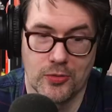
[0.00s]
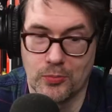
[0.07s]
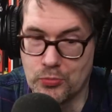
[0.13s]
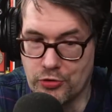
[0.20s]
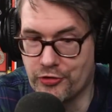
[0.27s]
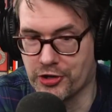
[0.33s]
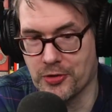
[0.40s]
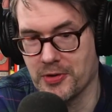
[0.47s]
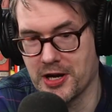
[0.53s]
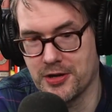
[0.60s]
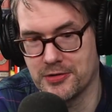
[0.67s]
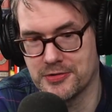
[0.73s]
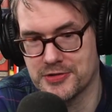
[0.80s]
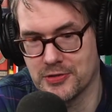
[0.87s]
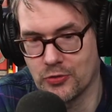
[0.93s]
moving
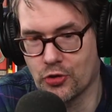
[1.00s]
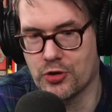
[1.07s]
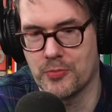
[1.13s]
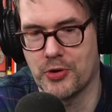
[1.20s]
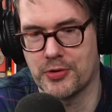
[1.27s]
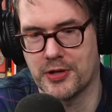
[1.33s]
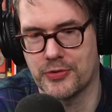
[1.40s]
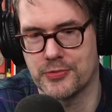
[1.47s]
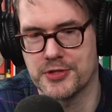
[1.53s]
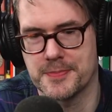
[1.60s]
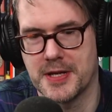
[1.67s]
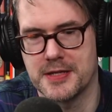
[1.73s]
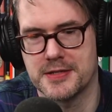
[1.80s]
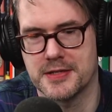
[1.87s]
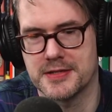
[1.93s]
around and locomoting through
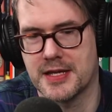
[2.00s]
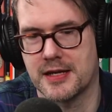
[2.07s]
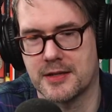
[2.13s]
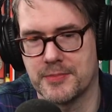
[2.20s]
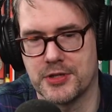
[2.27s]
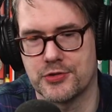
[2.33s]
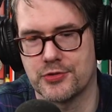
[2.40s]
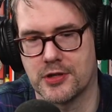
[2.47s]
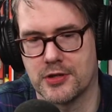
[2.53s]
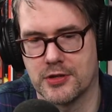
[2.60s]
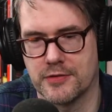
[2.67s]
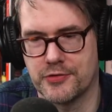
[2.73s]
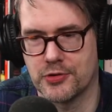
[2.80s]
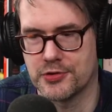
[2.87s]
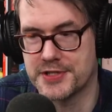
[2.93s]
spaces, that can be a
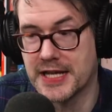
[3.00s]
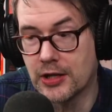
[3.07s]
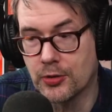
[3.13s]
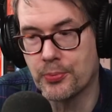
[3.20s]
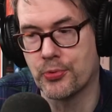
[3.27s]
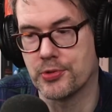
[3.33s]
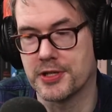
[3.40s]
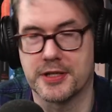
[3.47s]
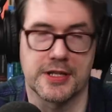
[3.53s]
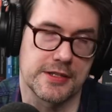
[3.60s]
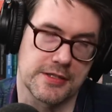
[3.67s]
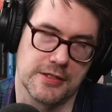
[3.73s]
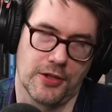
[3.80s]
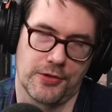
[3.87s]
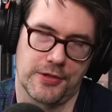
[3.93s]
trigger. If you're teleporting,
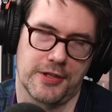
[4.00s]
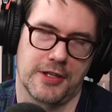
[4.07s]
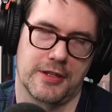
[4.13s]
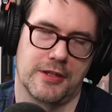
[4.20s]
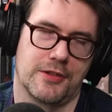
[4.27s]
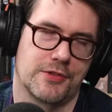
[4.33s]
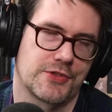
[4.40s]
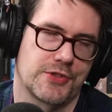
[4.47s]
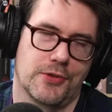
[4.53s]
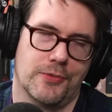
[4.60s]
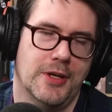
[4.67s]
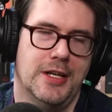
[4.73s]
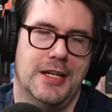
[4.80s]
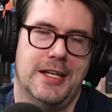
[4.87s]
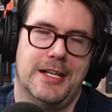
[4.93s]
that's another thing there.
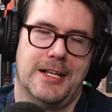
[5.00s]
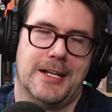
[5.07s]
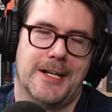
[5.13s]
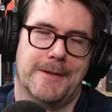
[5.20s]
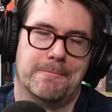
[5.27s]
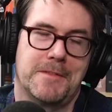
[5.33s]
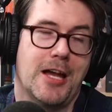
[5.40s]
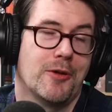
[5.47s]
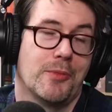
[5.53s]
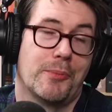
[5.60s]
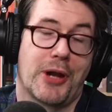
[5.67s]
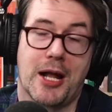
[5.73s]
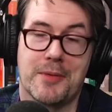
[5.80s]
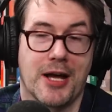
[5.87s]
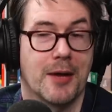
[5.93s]
So um, yeah,
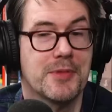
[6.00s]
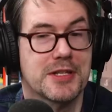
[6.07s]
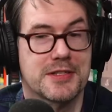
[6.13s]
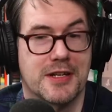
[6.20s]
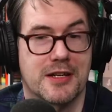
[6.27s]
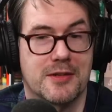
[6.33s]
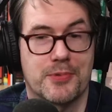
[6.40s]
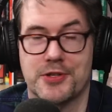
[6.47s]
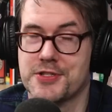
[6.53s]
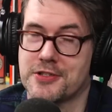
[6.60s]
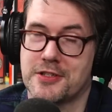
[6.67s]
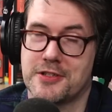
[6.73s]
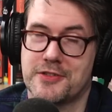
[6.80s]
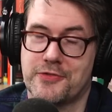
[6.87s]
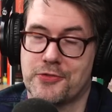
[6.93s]
but I'm, I'm excited
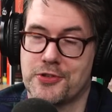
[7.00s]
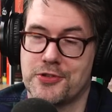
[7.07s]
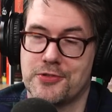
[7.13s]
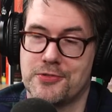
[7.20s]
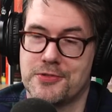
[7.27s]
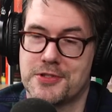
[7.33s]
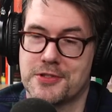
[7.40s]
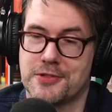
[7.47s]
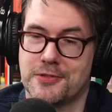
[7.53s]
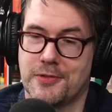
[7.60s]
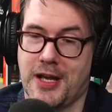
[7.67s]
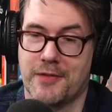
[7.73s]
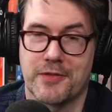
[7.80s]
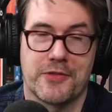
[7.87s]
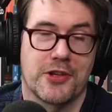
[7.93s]
personally for you
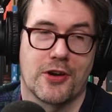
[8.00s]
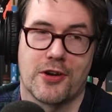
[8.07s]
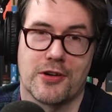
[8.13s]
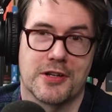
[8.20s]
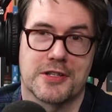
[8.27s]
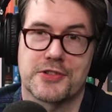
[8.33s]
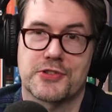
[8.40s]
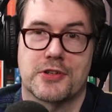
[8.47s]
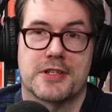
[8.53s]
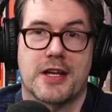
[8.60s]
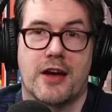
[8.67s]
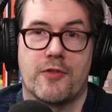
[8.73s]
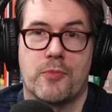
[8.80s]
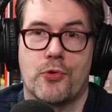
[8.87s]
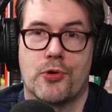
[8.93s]
to have the V R and to start
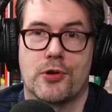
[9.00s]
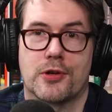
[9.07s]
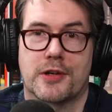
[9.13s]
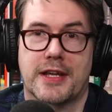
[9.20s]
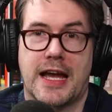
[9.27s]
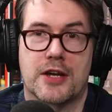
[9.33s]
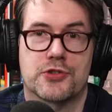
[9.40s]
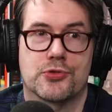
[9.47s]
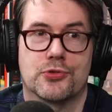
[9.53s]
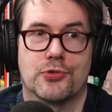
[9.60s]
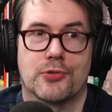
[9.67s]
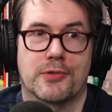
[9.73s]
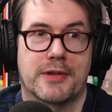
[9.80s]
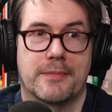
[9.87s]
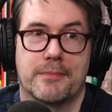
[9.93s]
to have more
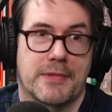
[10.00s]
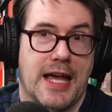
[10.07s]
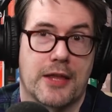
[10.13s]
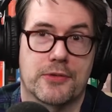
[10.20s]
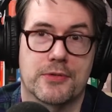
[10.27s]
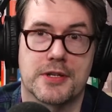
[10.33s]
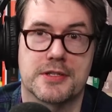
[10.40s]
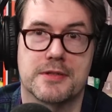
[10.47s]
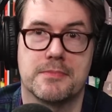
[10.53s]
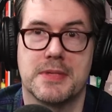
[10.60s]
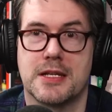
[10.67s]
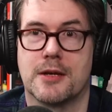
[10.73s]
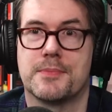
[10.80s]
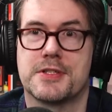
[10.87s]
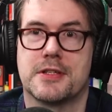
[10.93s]
casual gatherings and
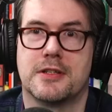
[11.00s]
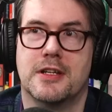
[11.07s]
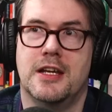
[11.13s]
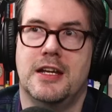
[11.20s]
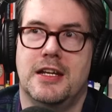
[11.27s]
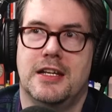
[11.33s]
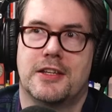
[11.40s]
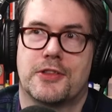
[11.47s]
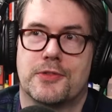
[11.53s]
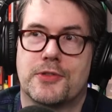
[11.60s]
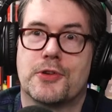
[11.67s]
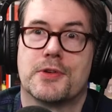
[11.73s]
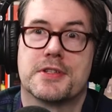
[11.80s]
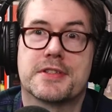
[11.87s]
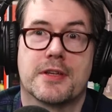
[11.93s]
meetups. And right.
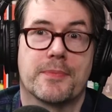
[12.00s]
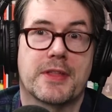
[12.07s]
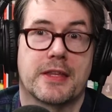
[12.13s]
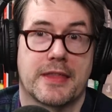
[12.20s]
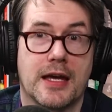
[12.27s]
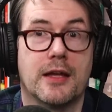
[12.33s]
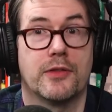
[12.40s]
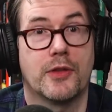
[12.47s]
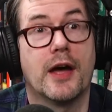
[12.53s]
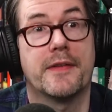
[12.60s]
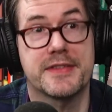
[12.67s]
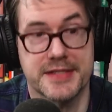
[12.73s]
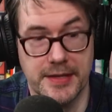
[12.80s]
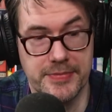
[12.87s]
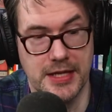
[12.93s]
there is something that,
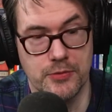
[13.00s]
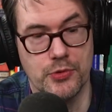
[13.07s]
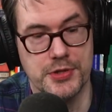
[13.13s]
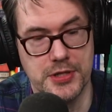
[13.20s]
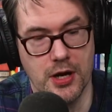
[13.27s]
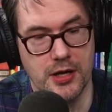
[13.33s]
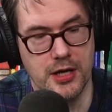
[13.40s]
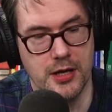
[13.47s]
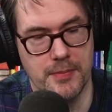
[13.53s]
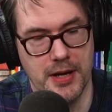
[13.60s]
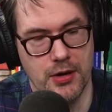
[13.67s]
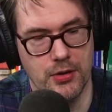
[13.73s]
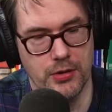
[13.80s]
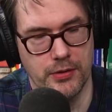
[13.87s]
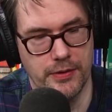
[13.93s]
that same thing we were talking
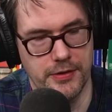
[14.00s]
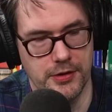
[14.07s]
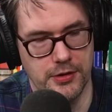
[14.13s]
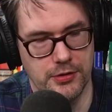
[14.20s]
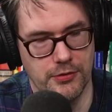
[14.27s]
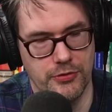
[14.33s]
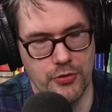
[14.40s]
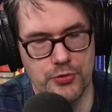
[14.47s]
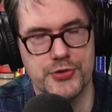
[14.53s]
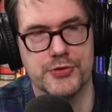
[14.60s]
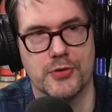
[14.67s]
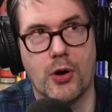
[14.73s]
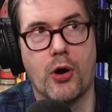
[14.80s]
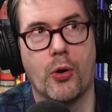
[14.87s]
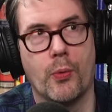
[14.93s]
about, the
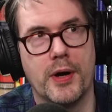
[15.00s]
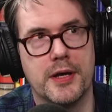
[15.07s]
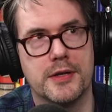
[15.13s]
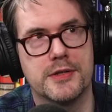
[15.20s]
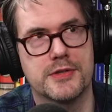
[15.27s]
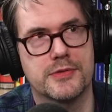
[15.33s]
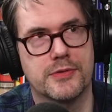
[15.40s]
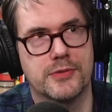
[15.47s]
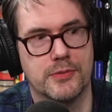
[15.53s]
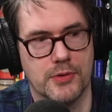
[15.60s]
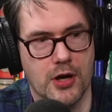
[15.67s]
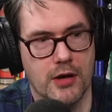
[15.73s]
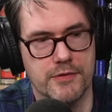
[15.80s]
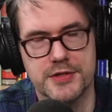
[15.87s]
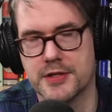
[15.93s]
those hallways,
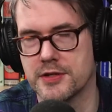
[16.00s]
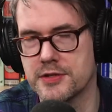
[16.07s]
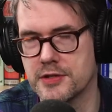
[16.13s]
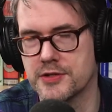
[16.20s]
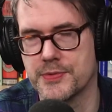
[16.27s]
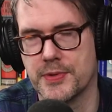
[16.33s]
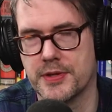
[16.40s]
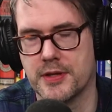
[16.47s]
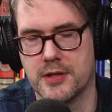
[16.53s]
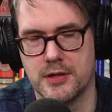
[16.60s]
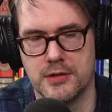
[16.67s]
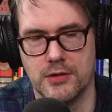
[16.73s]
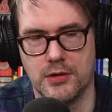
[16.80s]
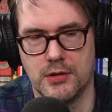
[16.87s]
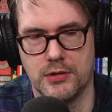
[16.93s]
conversations
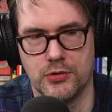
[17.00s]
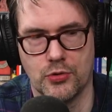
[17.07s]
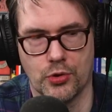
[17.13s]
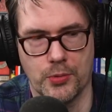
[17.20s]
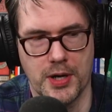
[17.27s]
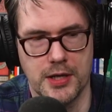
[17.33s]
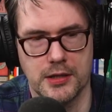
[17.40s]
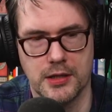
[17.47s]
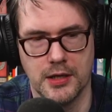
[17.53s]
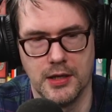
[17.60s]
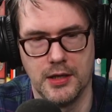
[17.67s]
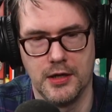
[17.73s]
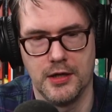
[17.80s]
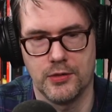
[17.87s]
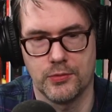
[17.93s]
within Norwalk,
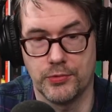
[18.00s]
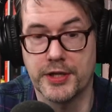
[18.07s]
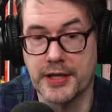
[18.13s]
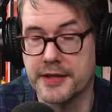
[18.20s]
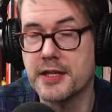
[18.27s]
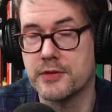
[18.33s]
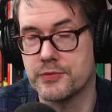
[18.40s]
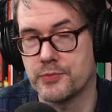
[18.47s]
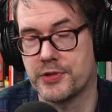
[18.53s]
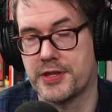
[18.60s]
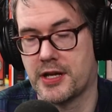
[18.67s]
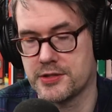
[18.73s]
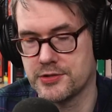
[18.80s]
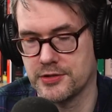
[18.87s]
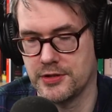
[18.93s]
with I think
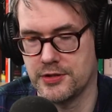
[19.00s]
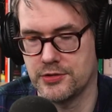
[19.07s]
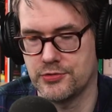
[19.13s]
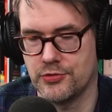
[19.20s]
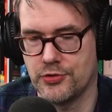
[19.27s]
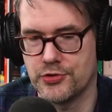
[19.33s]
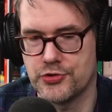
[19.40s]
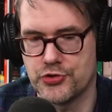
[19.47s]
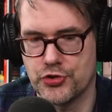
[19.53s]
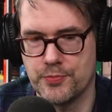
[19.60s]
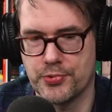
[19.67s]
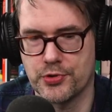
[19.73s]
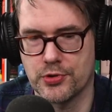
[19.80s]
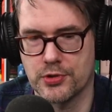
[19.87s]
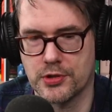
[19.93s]
with actually the, the
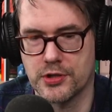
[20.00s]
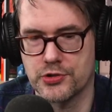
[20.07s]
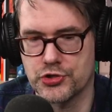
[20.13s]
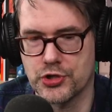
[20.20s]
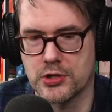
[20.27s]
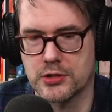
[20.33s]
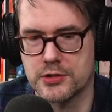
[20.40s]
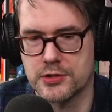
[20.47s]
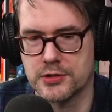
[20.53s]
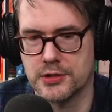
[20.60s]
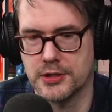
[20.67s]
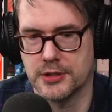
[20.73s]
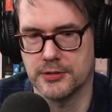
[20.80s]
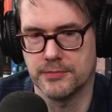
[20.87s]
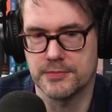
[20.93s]
Jupiter conjunct
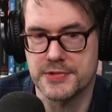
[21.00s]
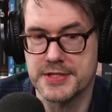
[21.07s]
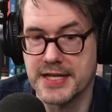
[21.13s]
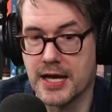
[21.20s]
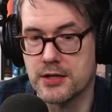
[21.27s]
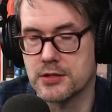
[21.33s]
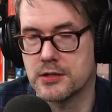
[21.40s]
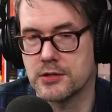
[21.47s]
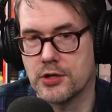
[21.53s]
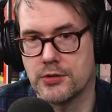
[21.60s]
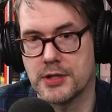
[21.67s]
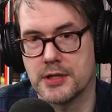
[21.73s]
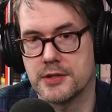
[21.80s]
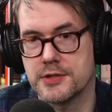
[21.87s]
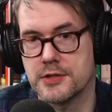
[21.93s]
um, Saturn
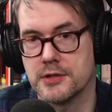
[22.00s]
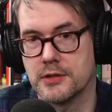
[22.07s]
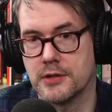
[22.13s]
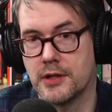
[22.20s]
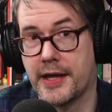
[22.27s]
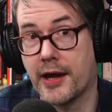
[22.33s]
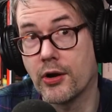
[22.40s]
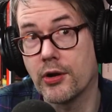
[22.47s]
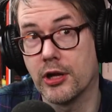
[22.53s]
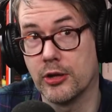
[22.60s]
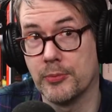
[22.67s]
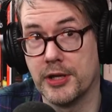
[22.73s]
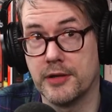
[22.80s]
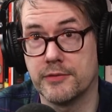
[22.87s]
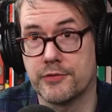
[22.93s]
going into air
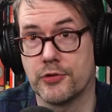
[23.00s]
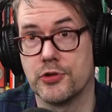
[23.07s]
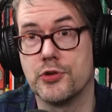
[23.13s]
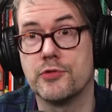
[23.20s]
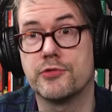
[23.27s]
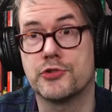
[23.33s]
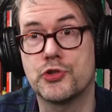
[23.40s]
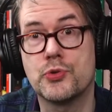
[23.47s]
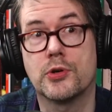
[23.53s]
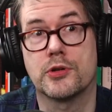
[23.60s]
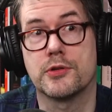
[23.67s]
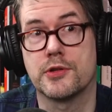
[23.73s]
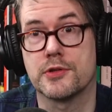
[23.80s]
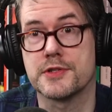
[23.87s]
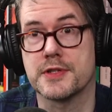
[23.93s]
element for a new two
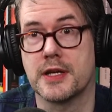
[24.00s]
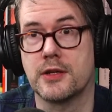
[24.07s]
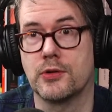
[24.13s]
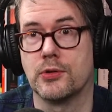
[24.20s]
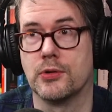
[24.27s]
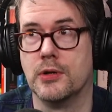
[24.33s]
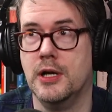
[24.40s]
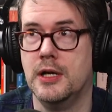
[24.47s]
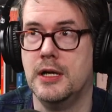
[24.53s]
hundred year cycle.